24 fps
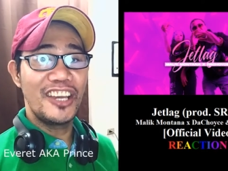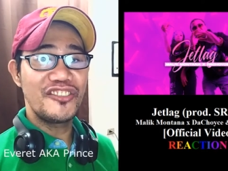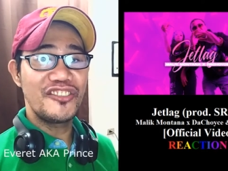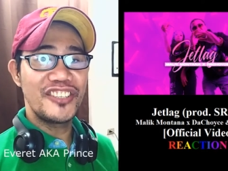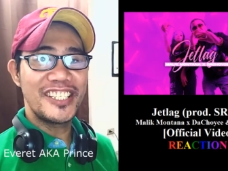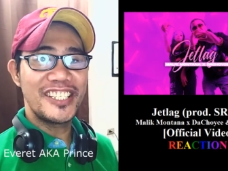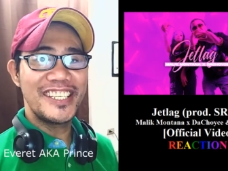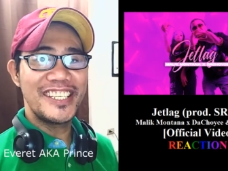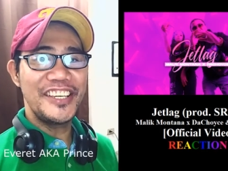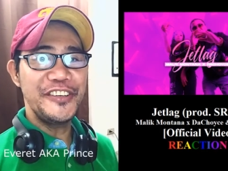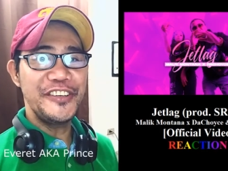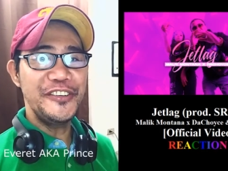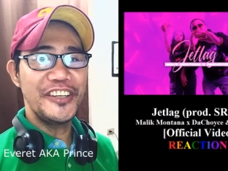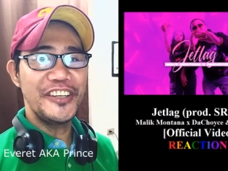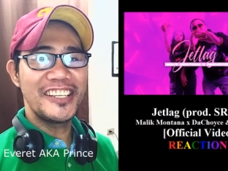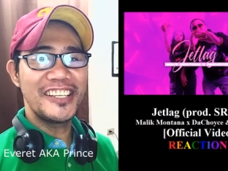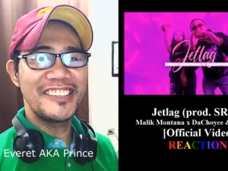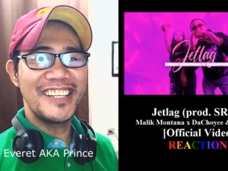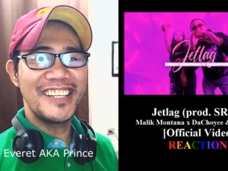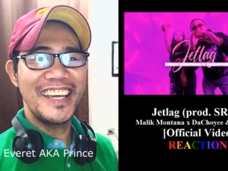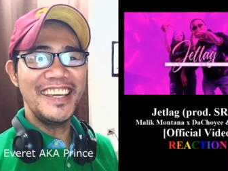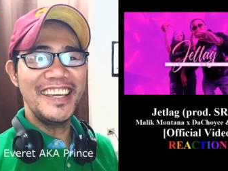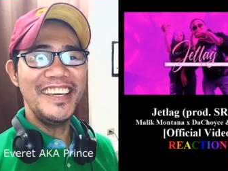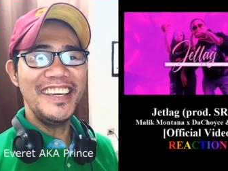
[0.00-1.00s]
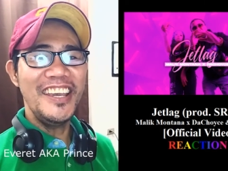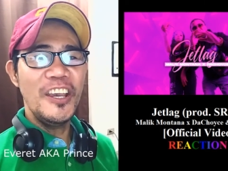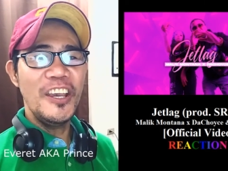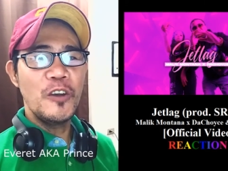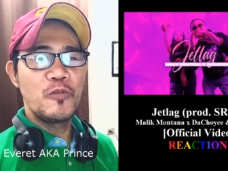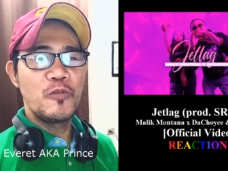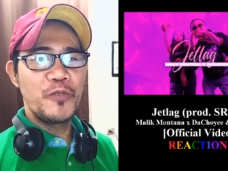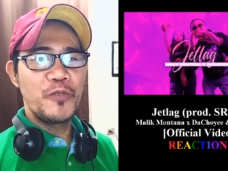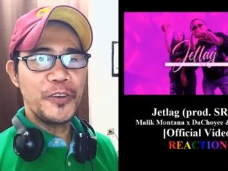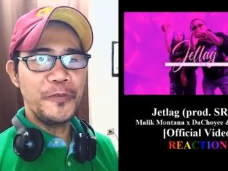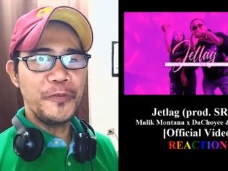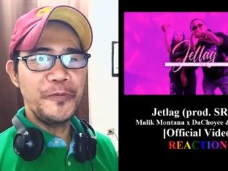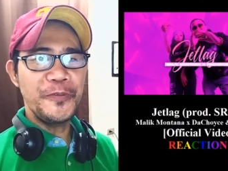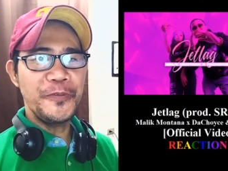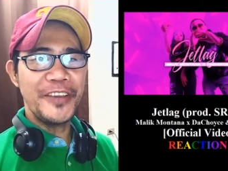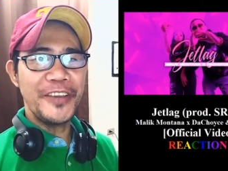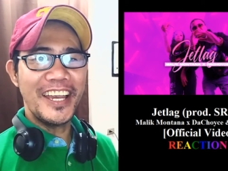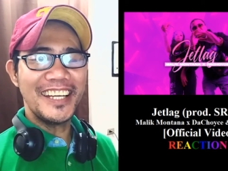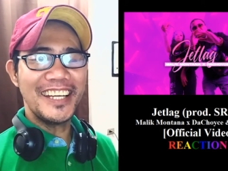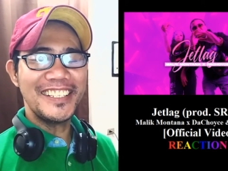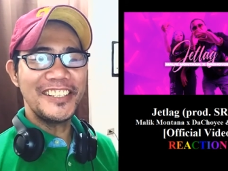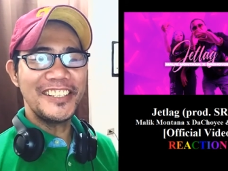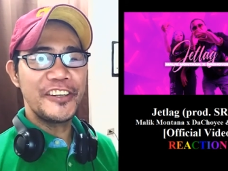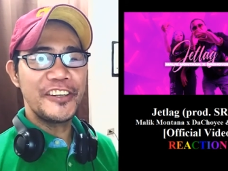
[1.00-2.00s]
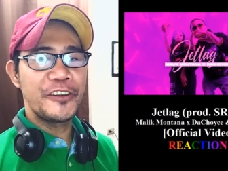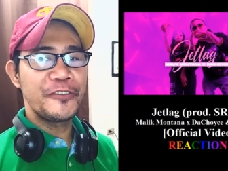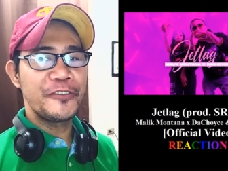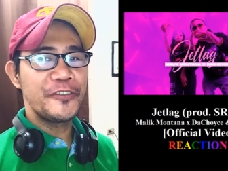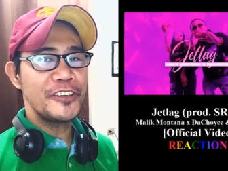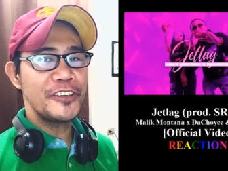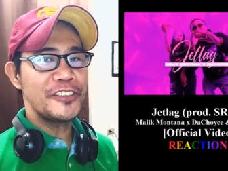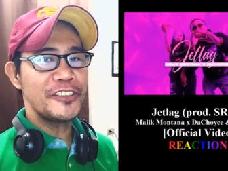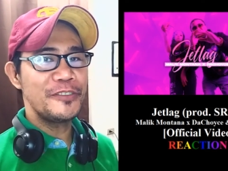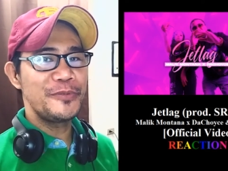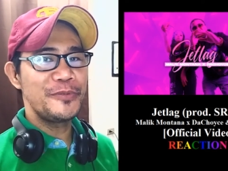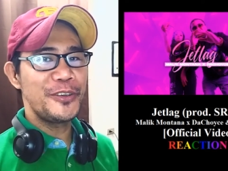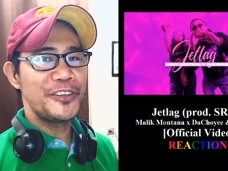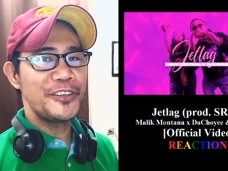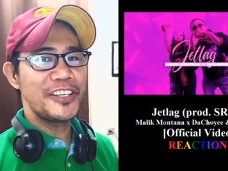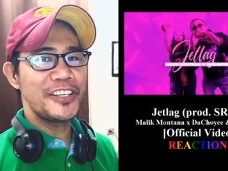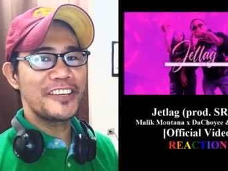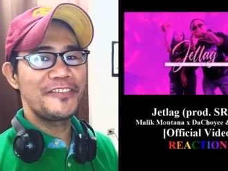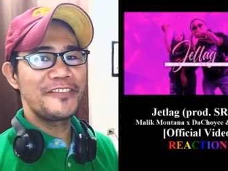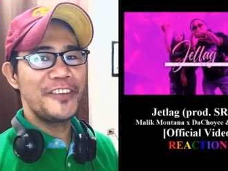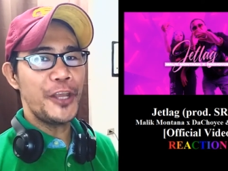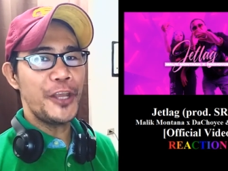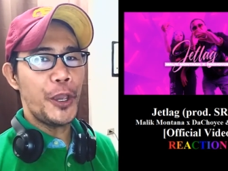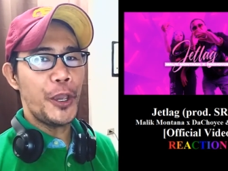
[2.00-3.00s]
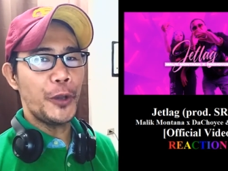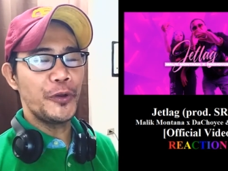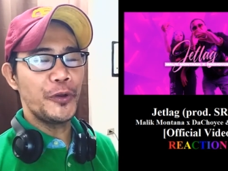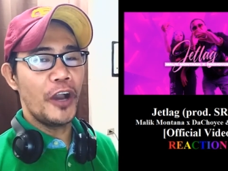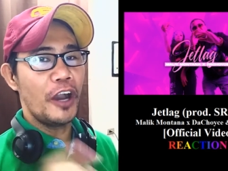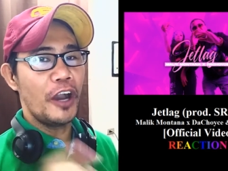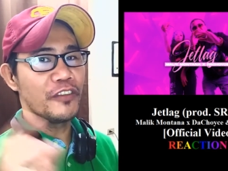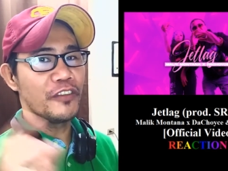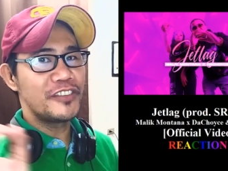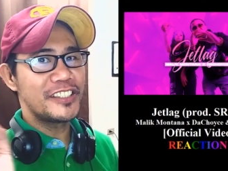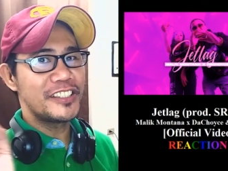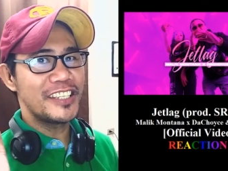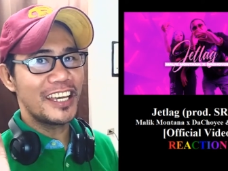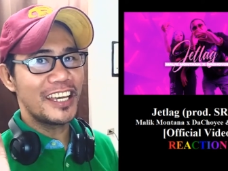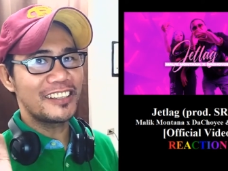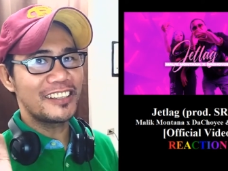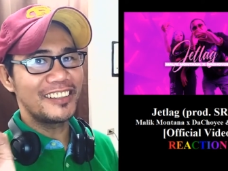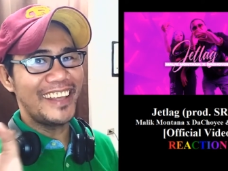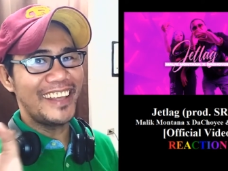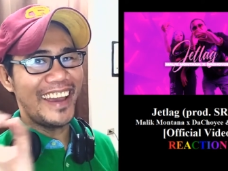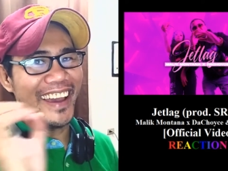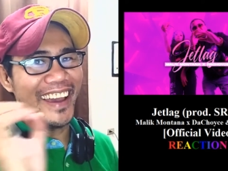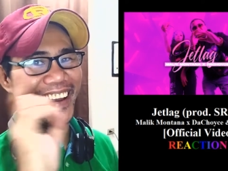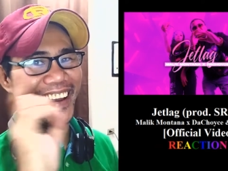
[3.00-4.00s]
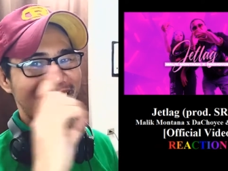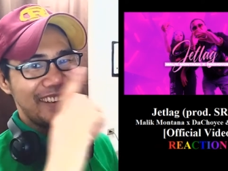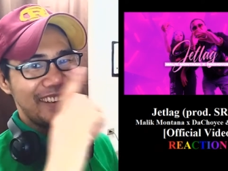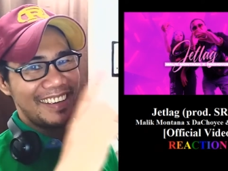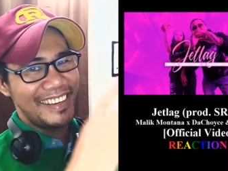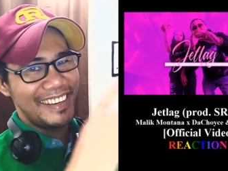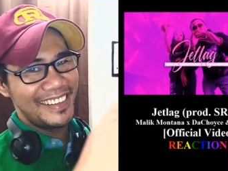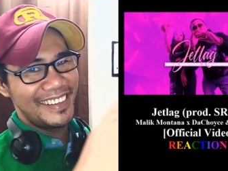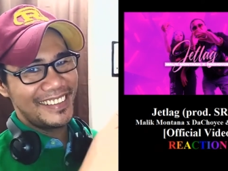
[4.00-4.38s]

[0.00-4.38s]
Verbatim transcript: Everett here, and today we're going to be reacting to the official music video of Jetlag.